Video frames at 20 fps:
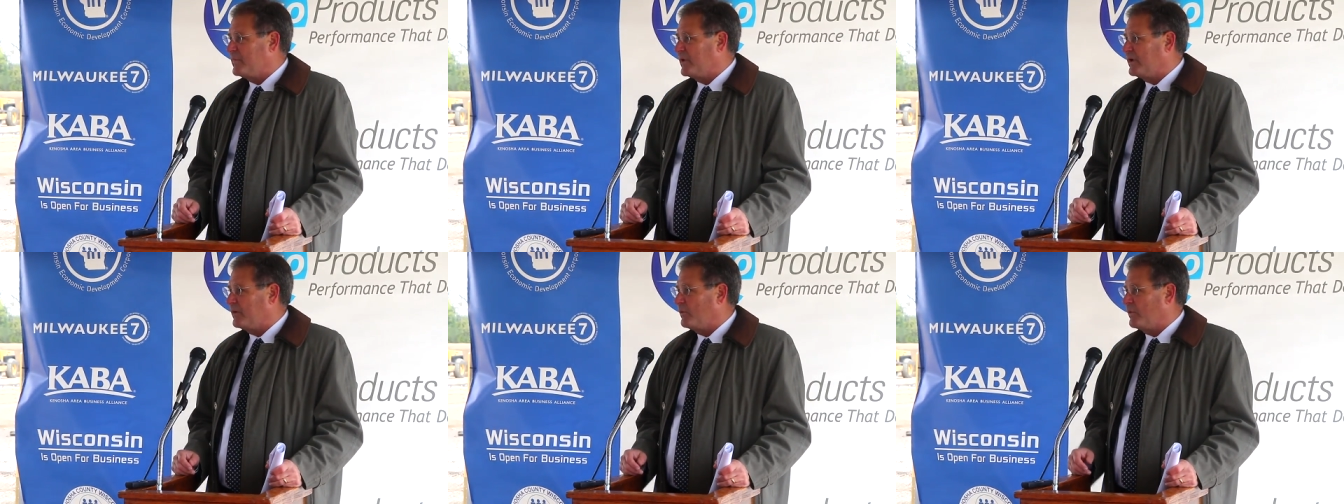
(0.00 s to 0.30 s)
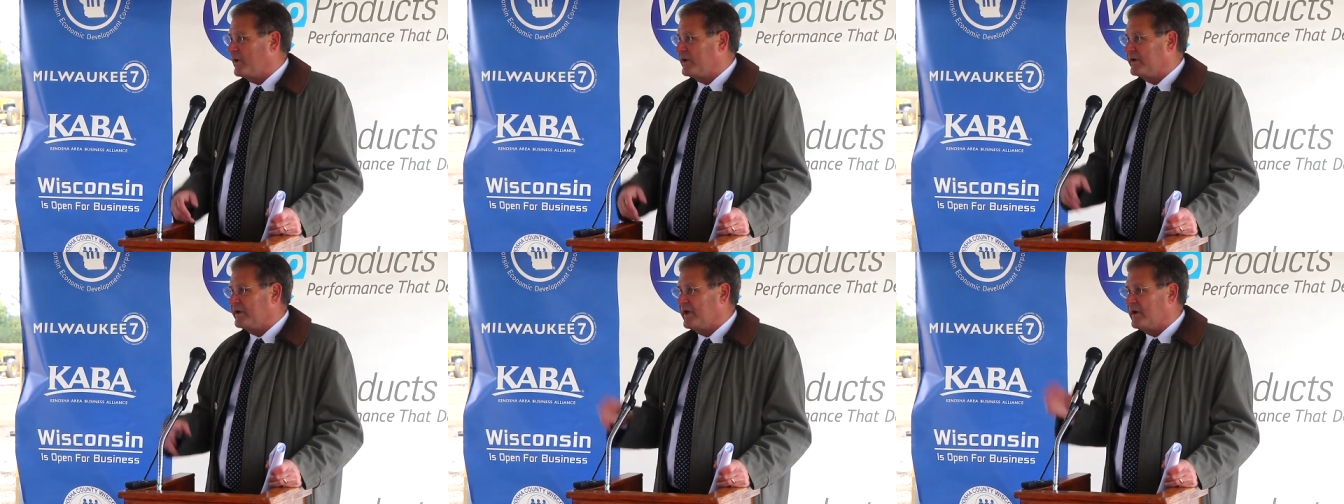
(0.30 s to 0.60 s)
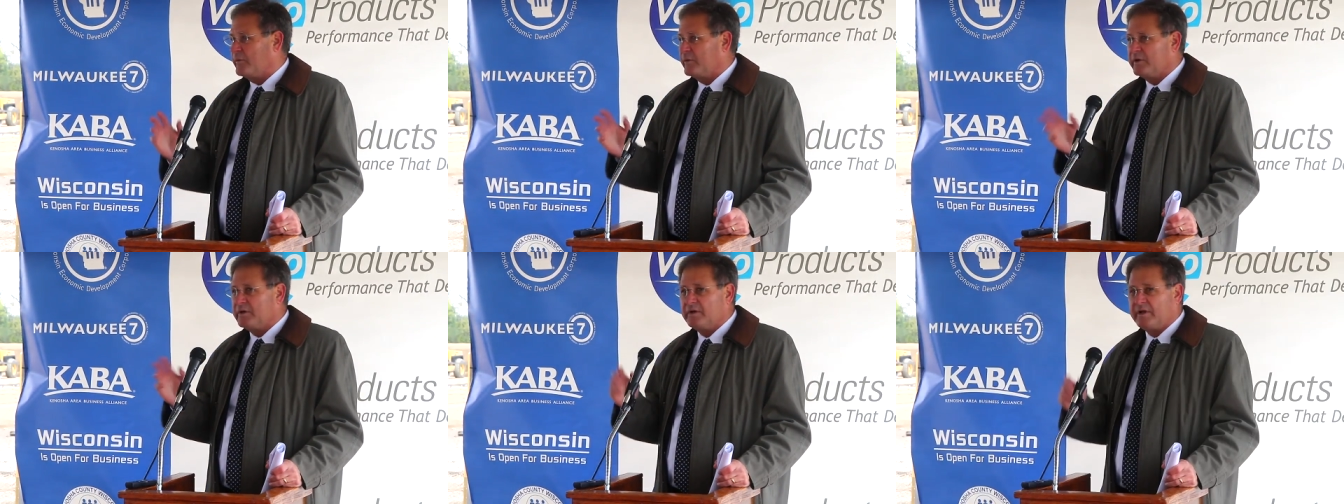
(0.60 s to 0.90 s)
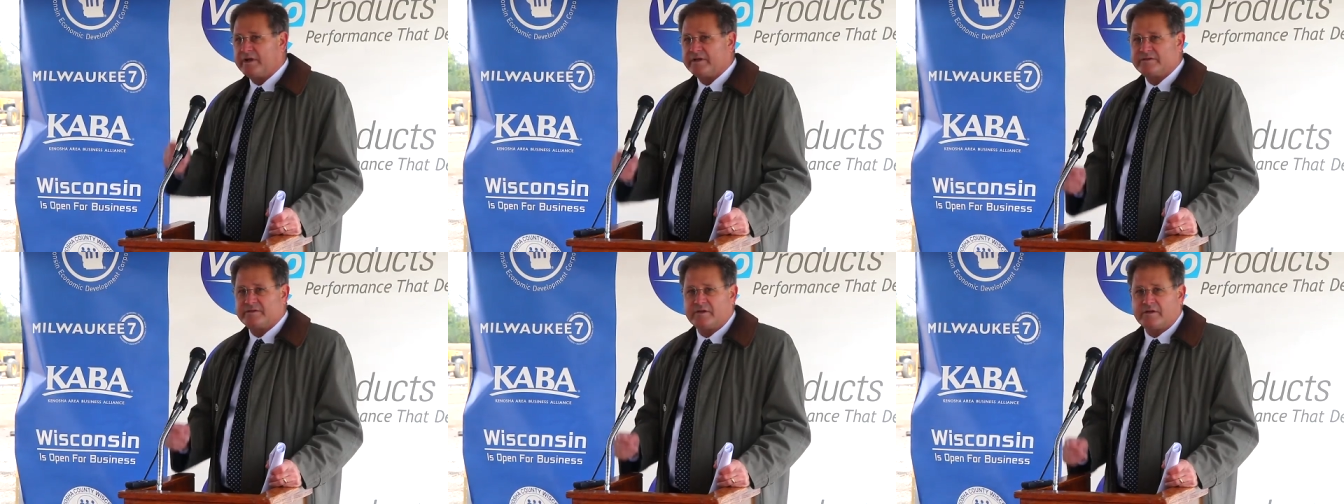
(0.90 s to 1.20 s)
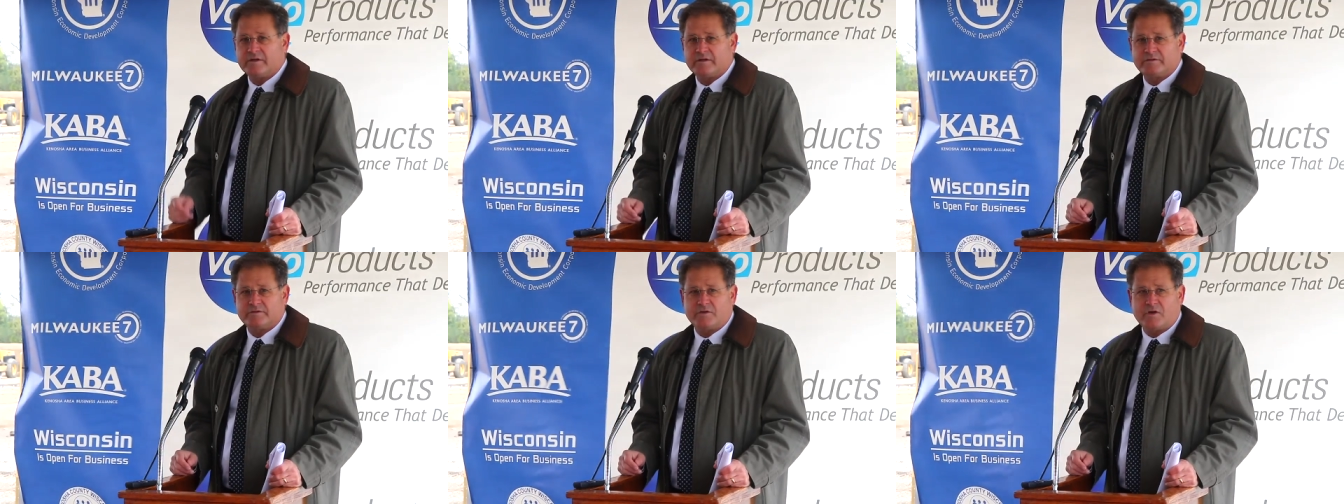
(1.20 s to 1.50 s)
But right now, we'd like
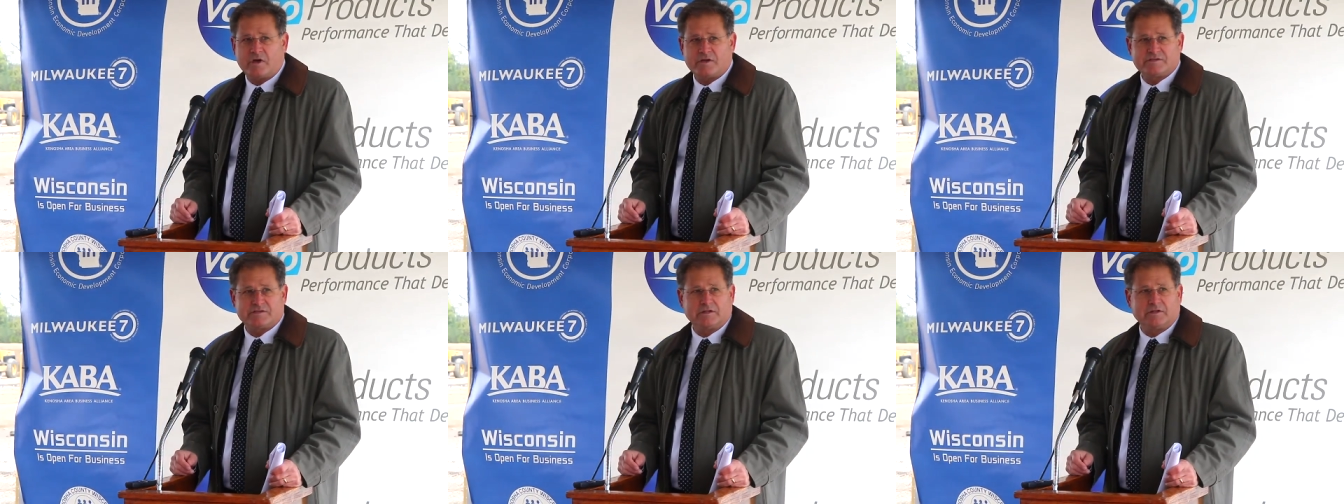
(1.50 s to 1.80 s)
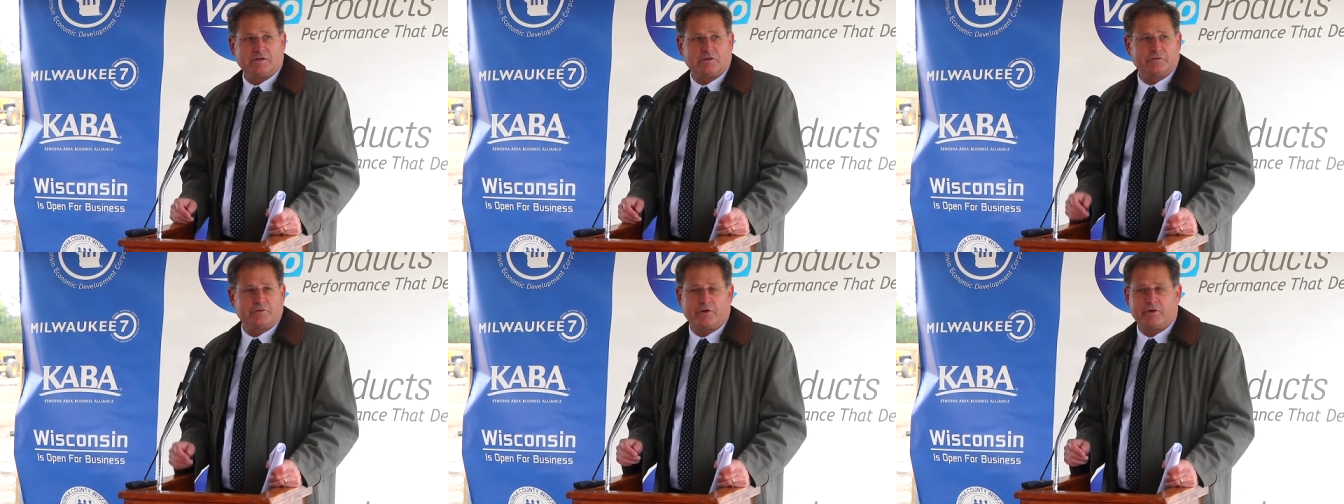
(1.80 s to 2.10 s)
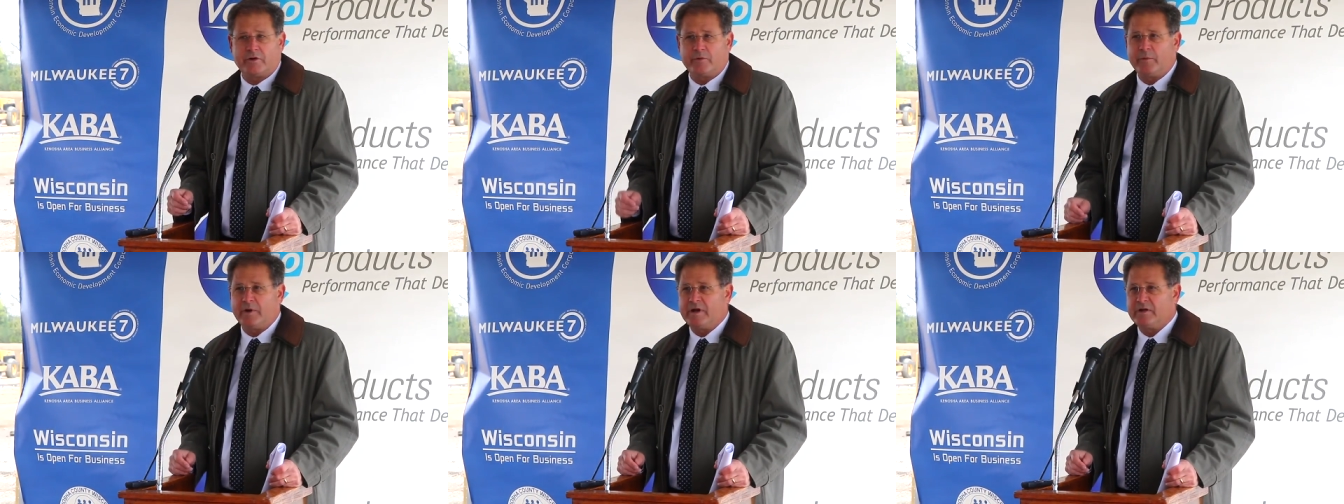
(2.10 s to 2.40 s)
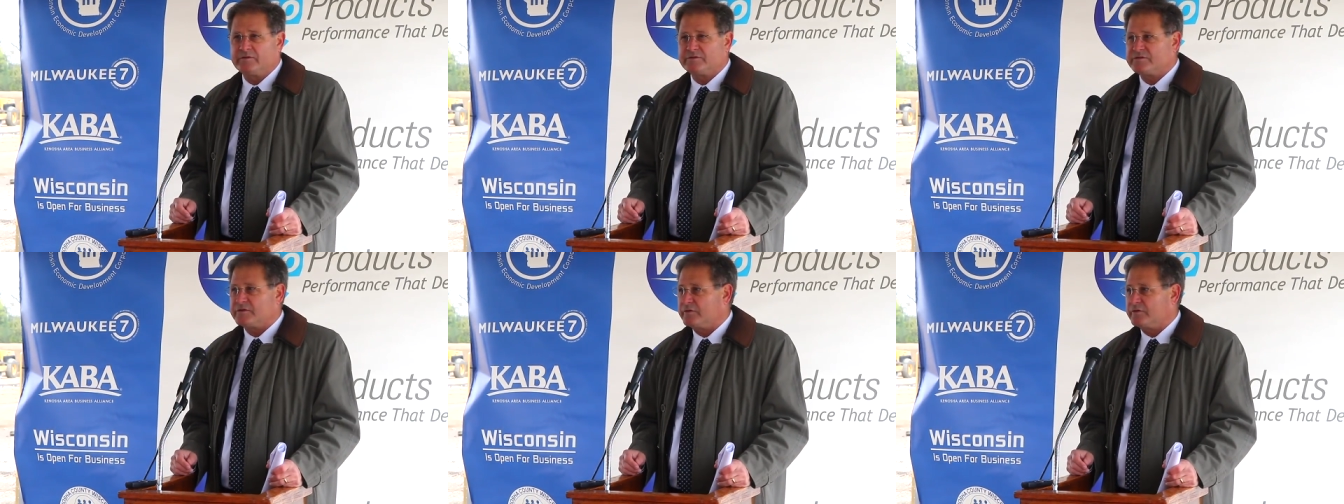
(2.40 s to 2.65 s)
to toss a little dirt around.